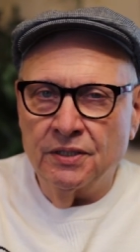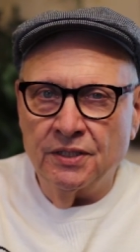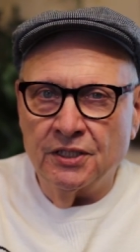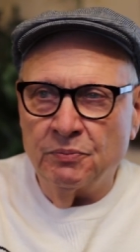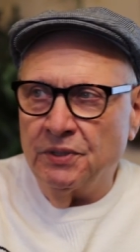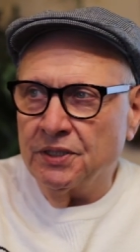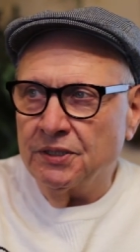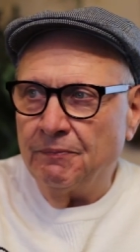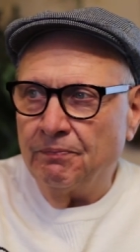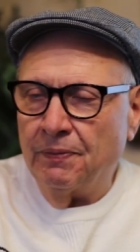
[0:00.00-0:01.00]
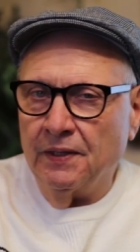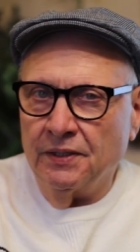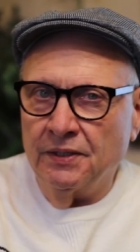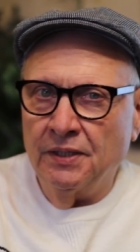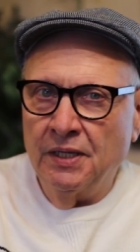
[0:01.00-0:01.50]
6-minute
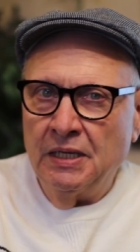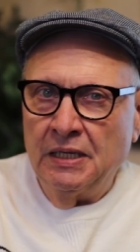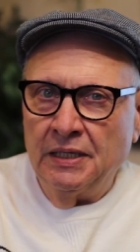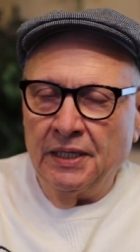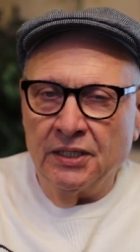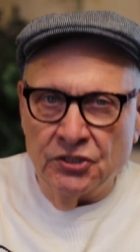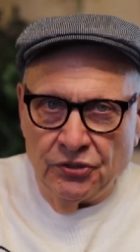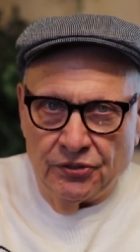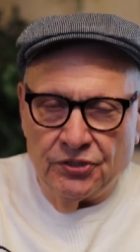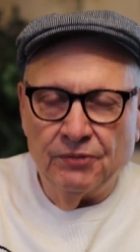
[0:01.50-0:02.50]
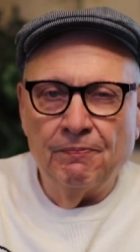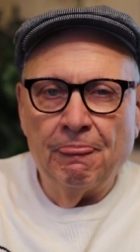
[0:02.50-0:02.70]
inserts.